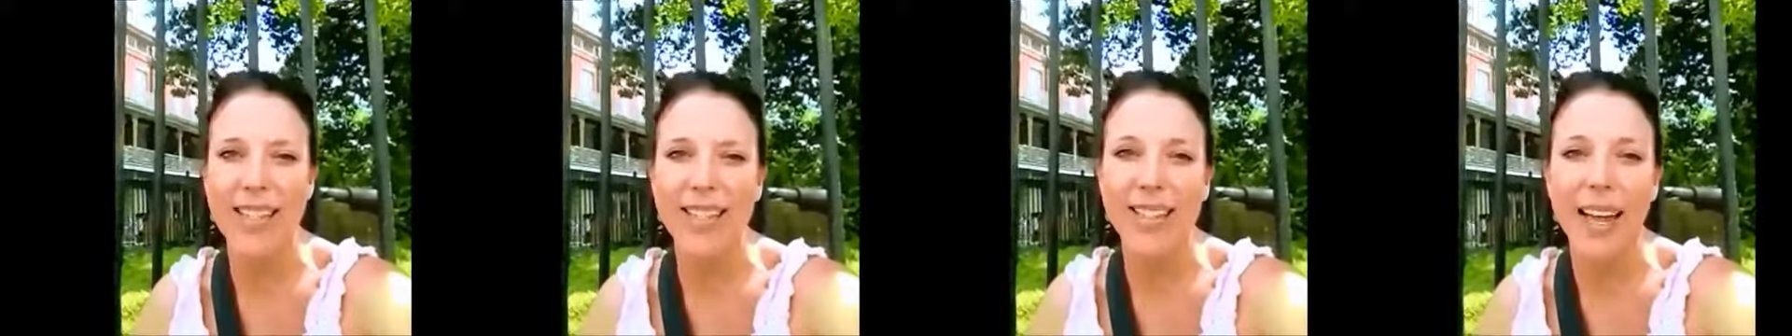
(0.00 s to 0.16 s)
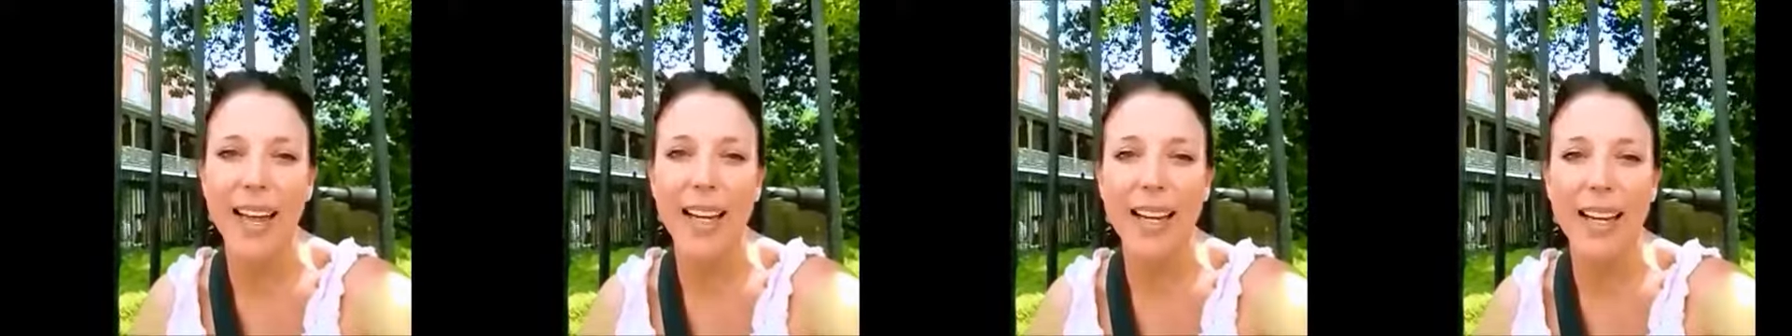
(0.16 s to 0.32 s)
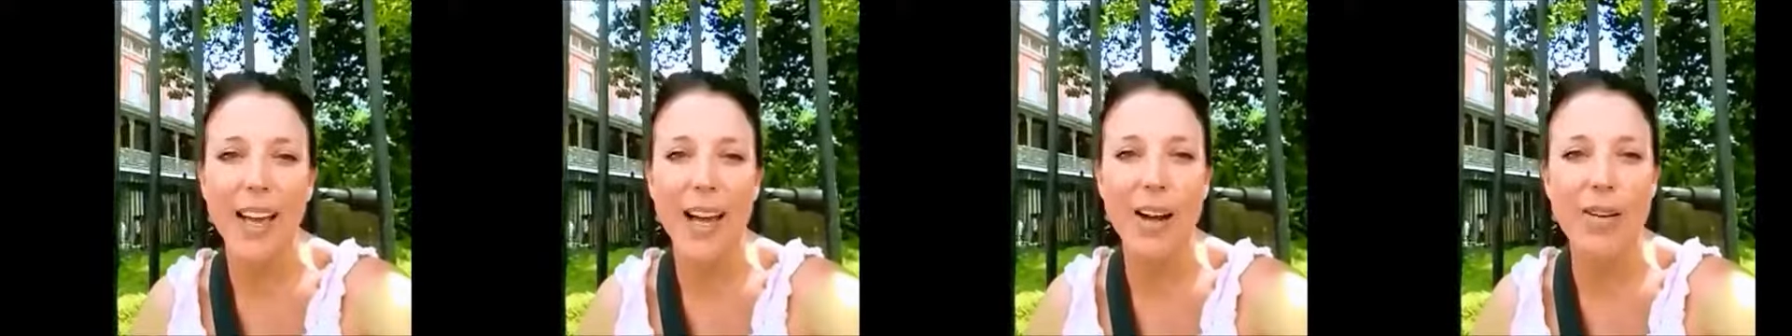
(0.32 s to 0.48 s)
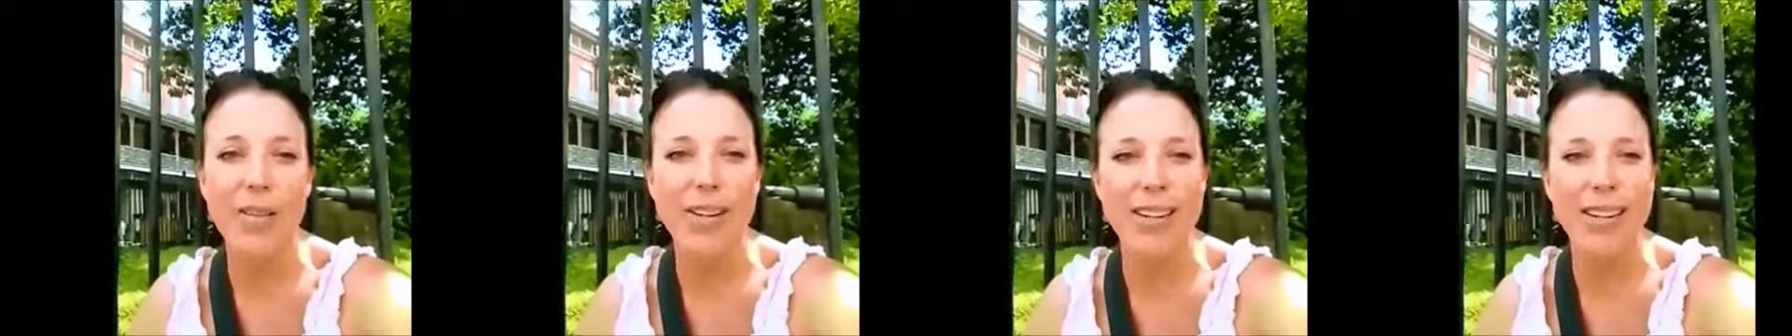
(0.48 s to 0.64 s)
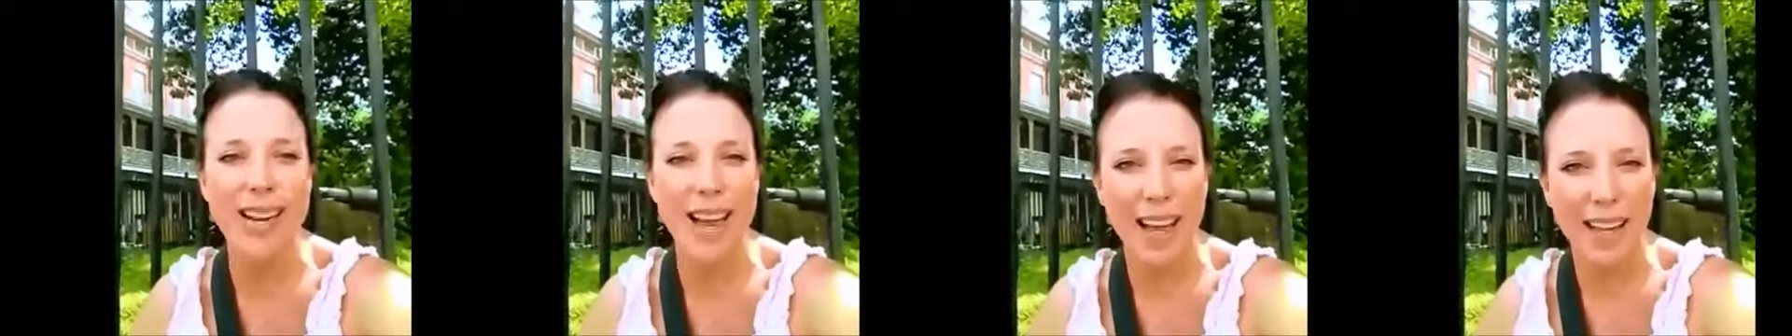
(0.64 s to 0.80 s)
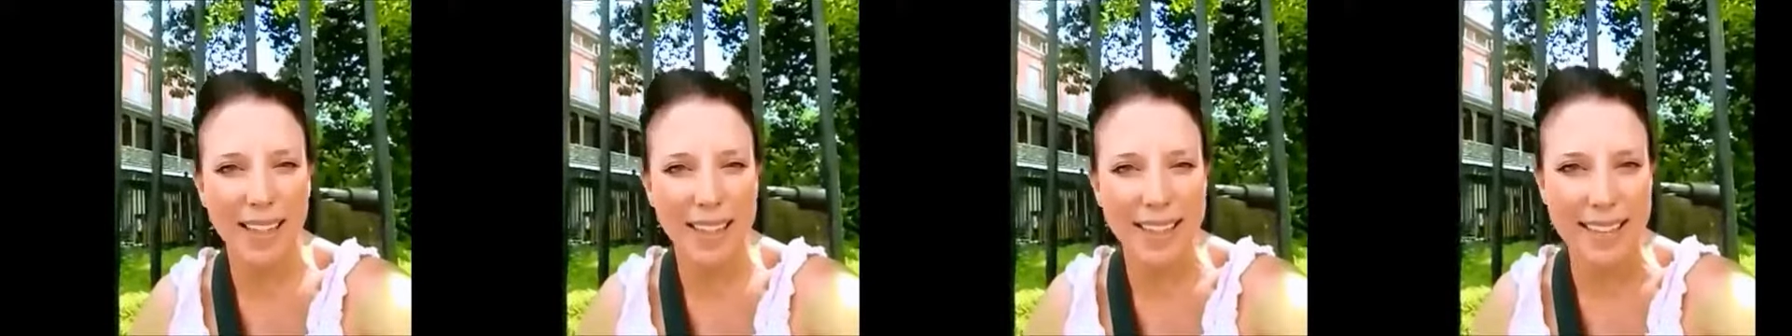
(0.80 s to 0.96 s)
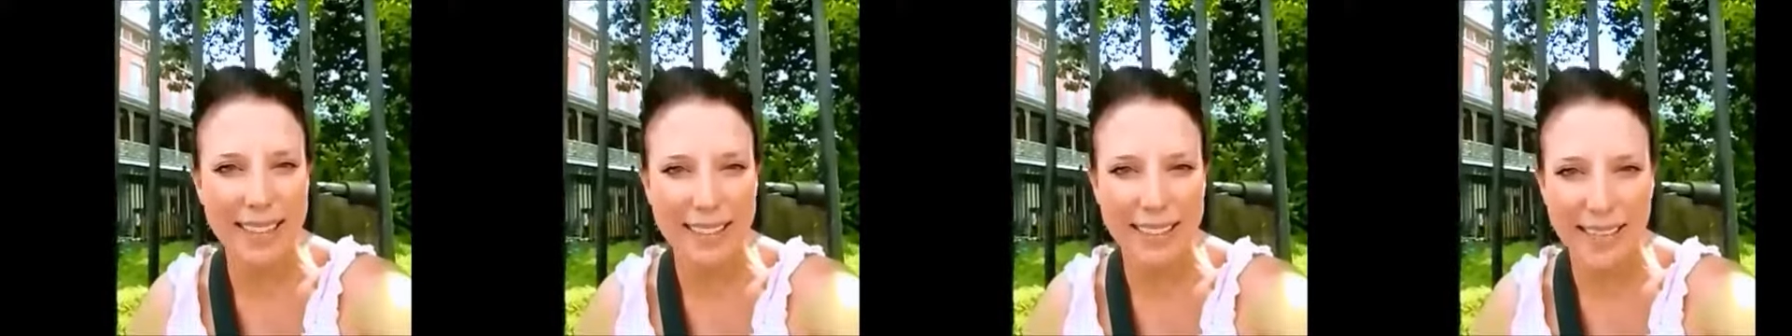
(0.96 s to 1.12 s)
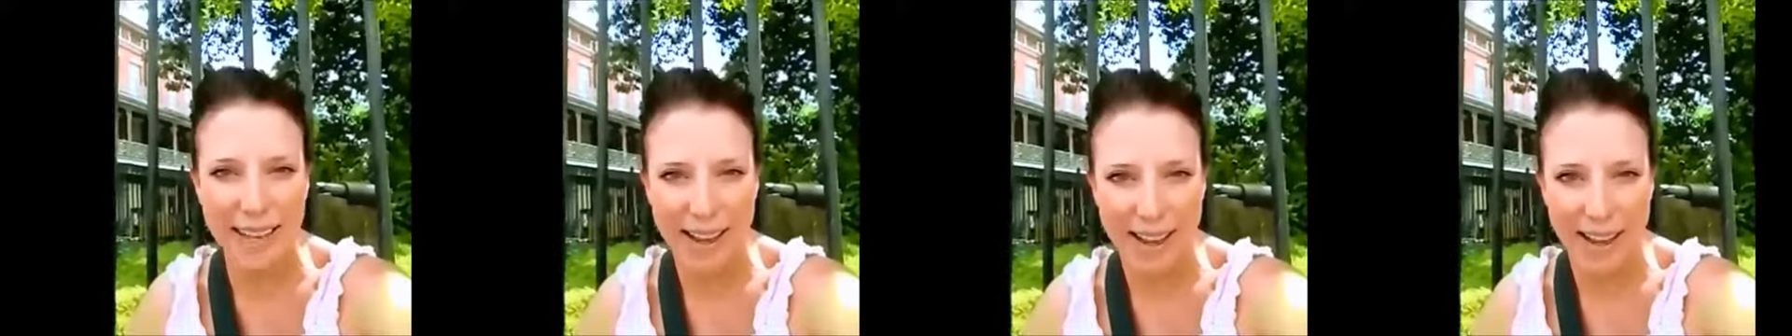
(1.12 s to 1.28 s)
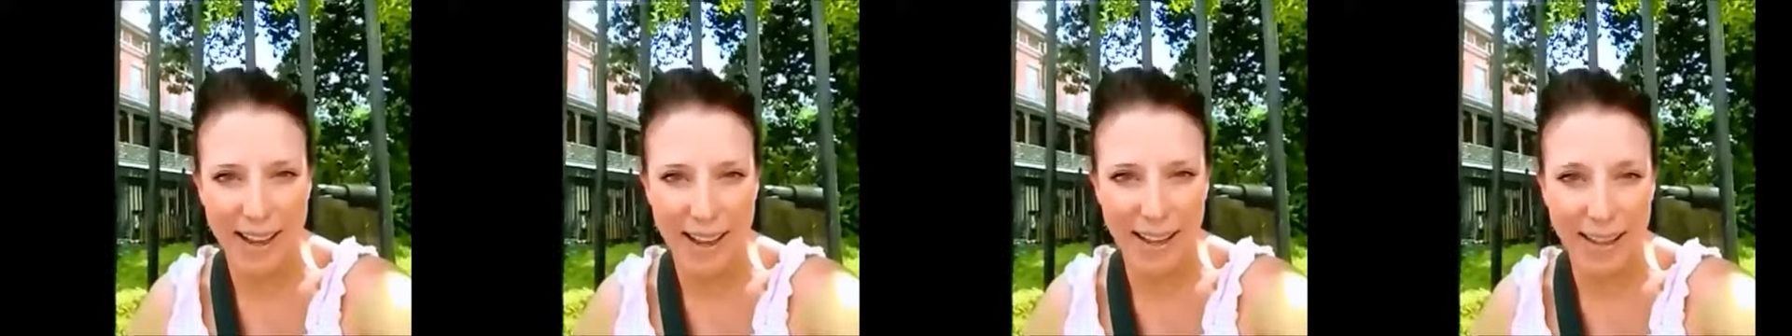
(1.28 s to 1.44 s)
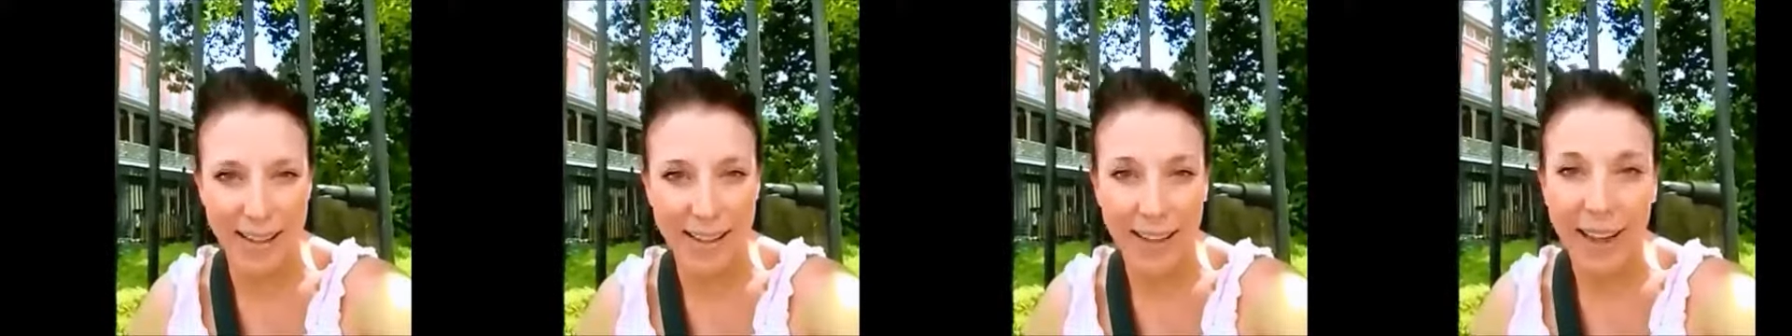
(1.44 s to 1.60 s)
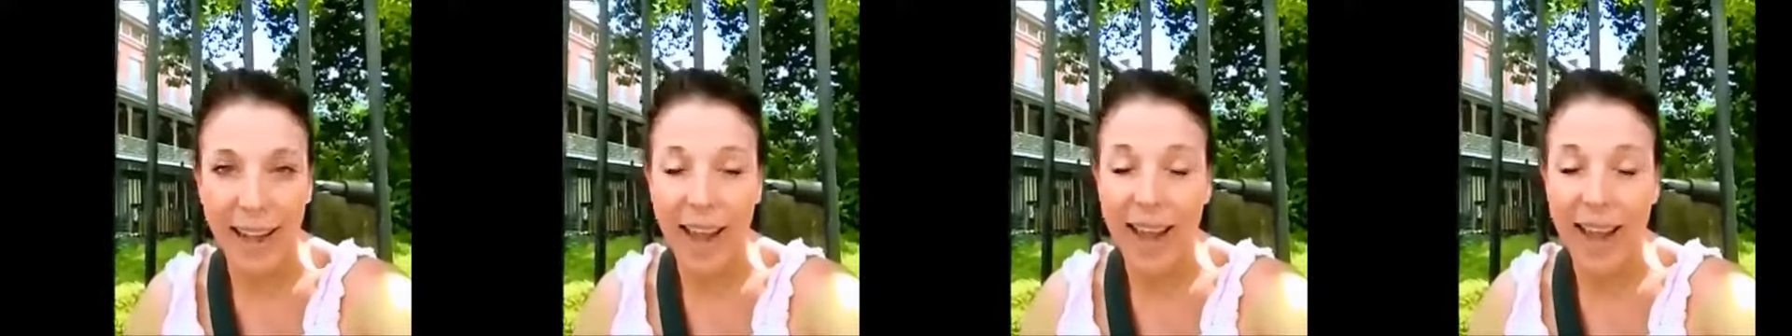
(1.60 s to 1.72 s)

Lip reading: let go in '99.